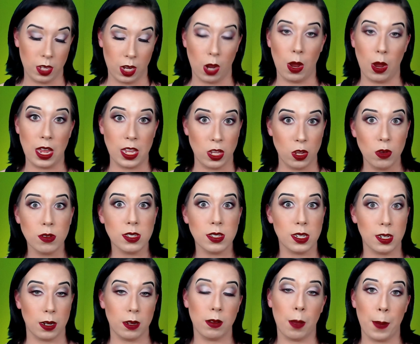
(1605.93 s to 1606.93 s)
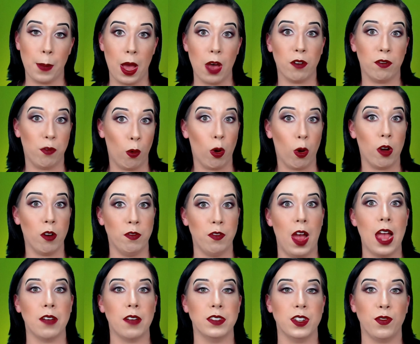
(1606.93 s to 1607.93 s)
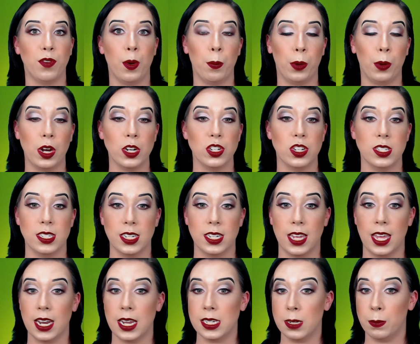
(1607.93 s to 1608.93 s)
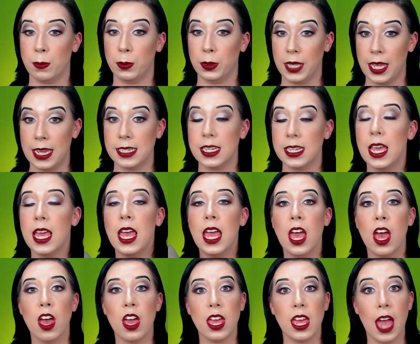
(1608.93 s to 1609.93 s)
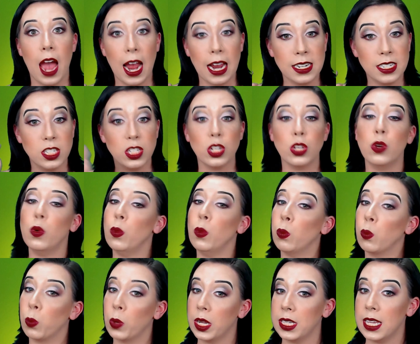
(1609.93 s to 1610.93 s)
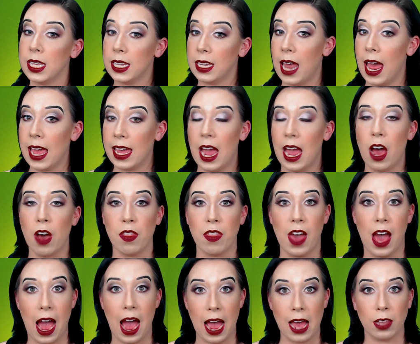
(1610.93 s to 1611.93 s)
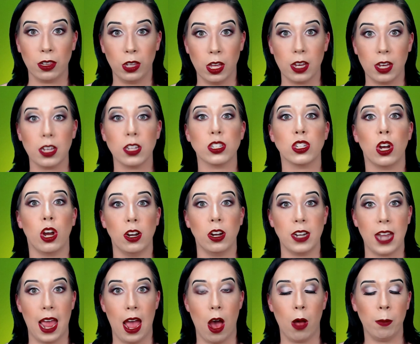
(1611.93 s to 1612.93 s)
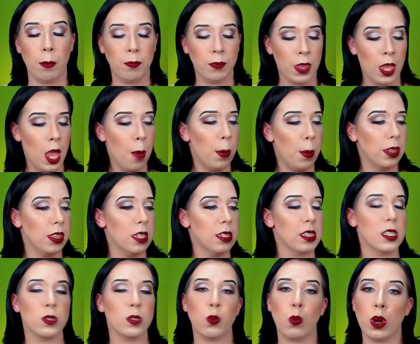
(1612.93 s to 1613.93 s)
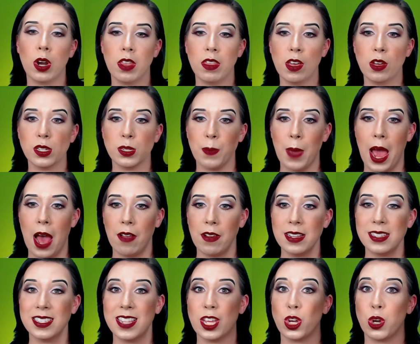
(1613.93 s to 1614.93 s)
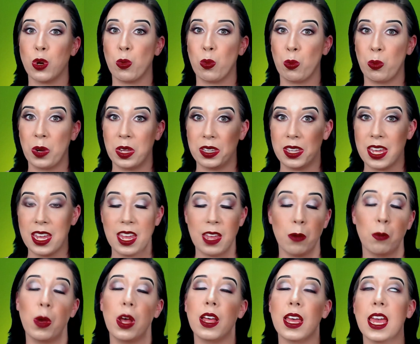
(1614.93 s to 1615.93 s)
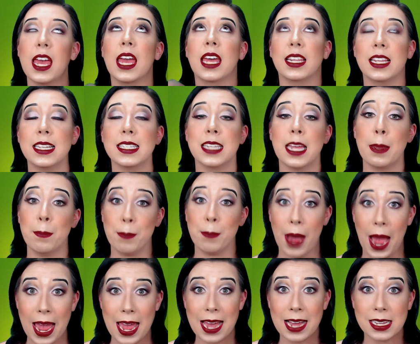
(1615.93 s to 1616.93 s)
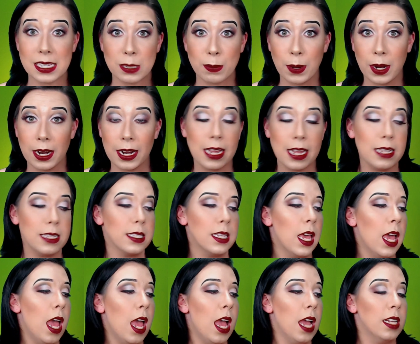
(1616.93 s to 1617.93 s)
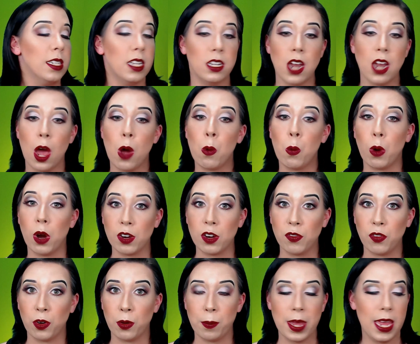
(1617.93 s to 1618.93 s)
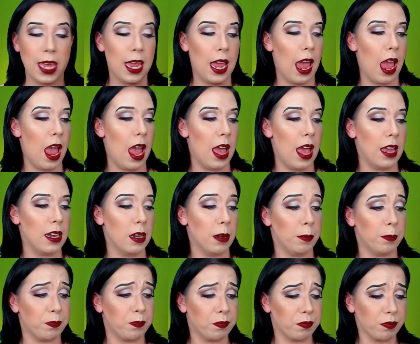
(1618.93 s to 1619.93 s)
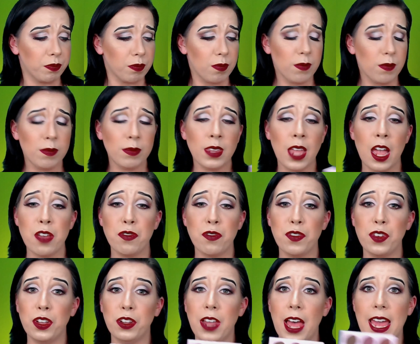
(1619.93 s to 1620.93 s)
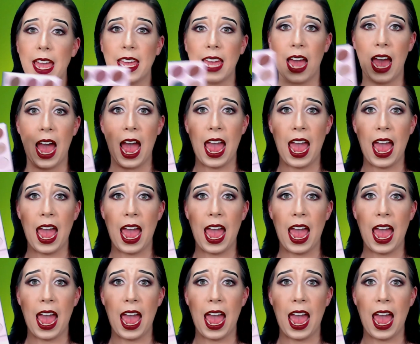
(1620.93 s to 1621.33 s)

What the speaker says: used about 4 or 5 different brushes to get it to blend. I do really like how the eye look turned out, but this is one of those palettes that you're really, well, at least in my experience, did not work for me. And I feel like I